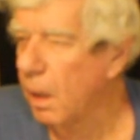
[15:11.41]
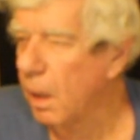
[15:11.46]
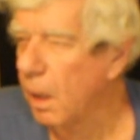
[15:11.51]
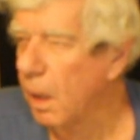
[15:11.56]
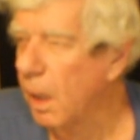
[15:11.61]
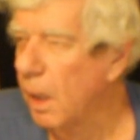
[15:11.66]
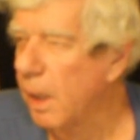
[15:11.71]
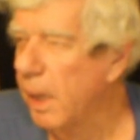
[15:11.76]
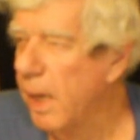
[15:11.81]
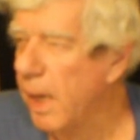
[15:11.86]

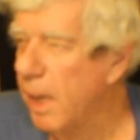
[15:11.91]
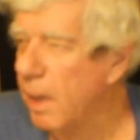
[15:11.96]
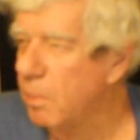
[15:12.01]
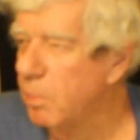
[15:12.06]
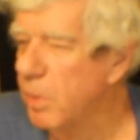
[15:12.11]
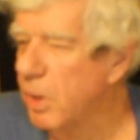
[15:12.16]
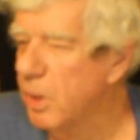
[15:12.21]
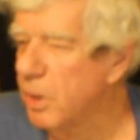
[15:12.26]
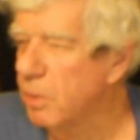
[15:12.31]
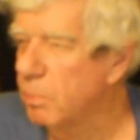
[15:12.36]
and I had
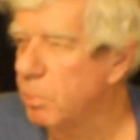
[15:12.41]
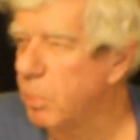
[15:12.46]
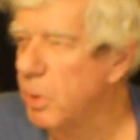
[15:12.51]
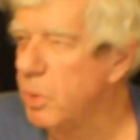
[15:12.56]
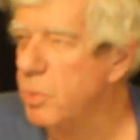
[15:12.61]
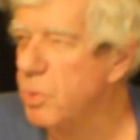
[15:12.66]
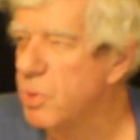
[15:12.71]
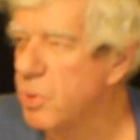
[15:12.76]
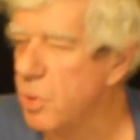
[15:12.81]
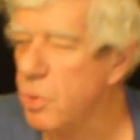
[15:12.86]
them in a
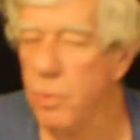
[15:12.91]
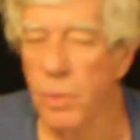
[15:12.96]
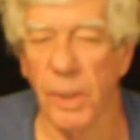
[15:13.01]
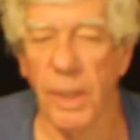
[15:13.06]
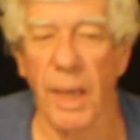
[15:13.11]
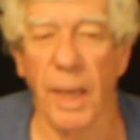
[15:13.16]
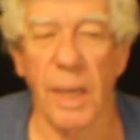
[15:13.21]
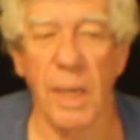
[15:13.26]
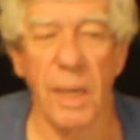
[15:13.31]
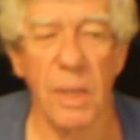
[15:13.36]
blue
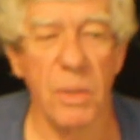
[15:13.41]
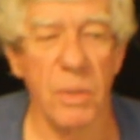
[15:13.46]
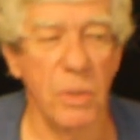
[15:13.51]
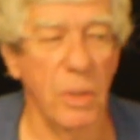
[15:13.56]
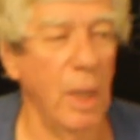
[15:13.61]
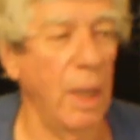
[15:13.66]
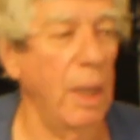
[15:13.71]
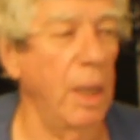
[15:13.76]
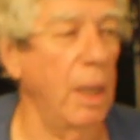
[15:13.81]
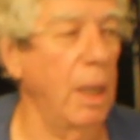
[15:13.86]
suitcase,
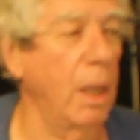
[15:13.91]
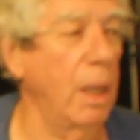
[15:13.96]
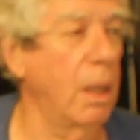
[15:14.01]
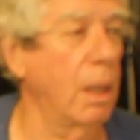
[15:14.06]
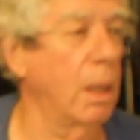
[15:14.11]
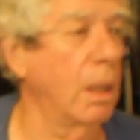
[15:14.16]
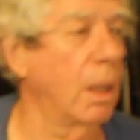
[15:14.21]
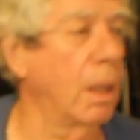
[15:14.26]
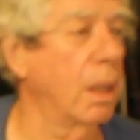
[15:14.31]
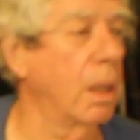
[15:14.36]

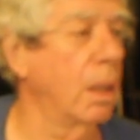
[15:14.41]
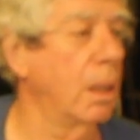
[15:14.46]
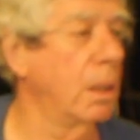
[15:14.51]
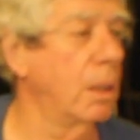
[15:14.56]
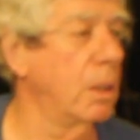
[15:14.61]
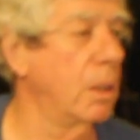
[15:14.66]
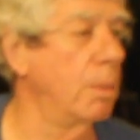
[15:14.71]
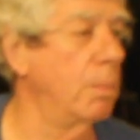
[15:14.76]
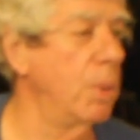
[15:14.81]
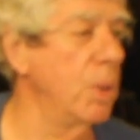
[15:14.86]
and
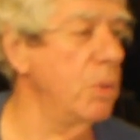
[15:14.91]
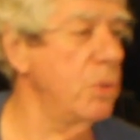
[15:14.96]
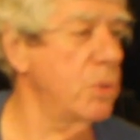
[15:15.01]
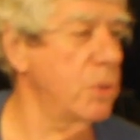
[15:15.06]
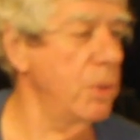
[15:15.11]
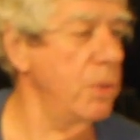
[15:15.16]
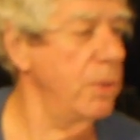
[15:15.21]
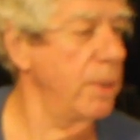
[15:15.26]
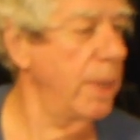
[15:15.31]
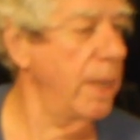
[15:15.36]
the blue
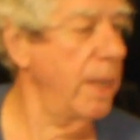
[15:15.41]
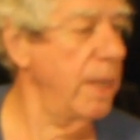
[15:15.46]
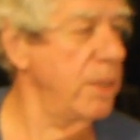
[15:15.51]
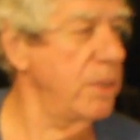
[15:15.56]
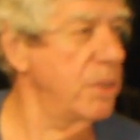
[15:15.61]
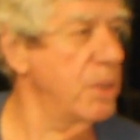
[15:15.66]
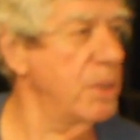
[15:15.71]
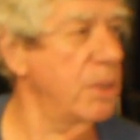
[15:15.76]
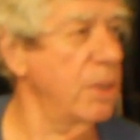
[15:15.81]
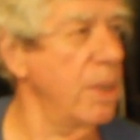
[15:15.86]

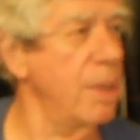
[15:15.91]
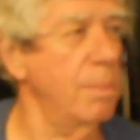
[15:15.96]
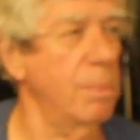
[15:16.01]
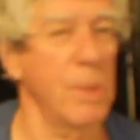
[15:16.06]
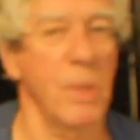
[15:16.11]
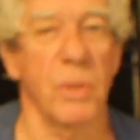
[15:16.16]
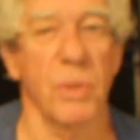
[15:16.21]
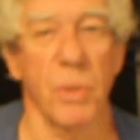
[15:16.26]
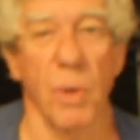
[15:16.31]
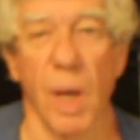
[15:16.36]
suitcase is
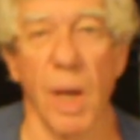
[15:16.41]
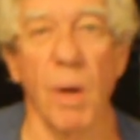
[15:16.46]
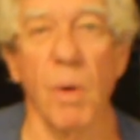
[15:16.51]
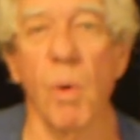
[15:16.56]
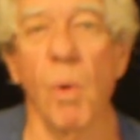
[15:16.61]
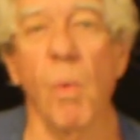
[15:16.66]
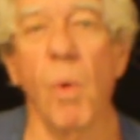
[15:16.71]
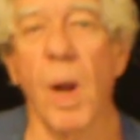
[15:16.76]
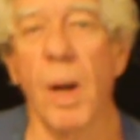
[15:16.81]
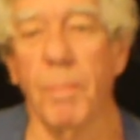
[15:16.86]
empty, so I don't know what to